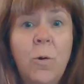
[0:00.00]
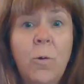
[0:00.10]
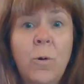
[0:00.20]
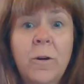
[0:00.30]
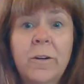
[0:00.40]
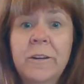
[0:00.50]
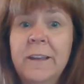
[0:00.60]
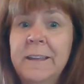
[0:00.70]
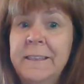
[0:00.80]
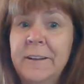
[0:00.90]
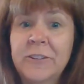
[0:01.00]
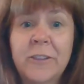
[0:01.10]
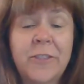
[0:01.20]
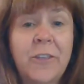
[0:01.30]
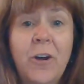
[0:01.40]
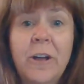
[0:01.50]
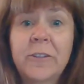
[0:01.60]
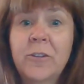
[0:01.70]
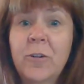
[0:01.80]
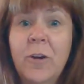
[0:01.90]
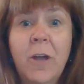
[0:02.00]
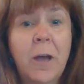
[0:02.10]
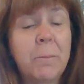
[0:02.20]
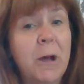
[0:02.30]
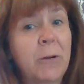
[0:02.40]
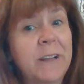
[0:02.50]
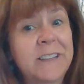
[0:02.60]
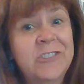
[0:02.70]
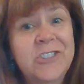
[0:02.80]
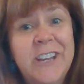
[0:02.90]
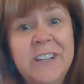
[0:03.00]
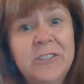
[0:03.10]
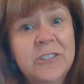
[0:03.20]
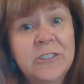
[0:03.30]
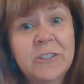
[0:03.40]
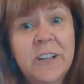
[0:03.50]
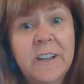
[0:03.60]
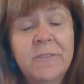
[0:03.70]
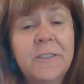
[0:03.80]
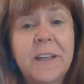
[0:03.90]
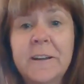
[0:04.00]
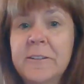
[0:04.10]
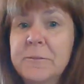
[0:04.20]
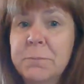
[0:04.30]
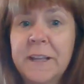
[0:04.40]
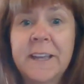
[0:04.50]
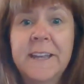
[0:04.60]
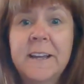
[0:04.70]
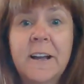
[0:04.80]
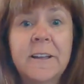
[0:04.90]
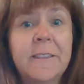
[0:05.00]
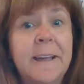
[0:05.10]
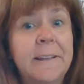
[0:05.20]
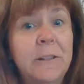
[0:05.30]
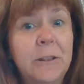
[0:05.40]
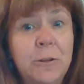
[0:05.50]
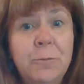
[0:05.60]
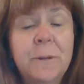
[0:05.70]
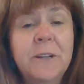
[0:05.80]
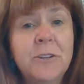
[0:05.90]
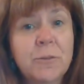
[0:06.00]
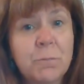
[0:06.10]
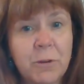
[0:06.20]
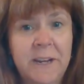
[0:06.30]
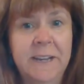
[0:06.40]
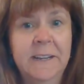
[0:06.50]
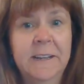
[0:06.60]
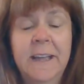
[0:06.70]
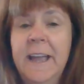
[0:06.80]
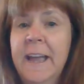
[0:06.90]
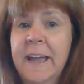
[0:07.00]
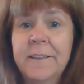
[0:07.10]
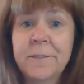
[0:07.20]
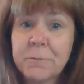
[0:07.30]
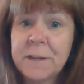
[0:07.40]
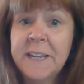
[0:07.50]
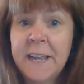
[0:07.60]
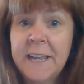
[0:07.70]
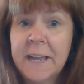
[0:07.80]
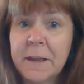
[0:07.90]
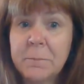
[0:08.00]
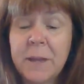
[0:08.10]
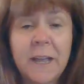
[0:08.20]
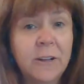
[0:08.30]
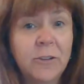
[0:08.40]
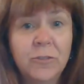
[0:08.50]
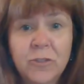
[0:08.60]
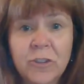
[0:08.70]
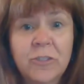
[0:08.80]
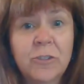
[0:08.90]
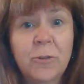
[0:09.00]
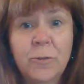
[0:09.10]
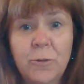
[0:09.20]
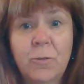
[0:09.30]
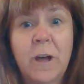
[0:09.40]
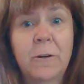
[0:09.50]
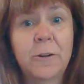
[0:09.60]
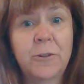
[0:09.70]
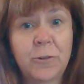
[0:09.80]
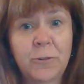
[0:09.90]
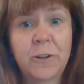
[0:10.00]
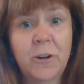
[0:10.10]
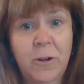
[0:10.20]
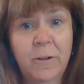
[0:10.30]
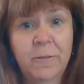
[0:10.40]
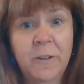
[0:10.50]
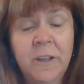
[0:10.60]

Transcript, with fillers: Or there's a thought about a change in your life that is playing on that loop in your brain at 3 a.m. and you just don't know how to turn it off.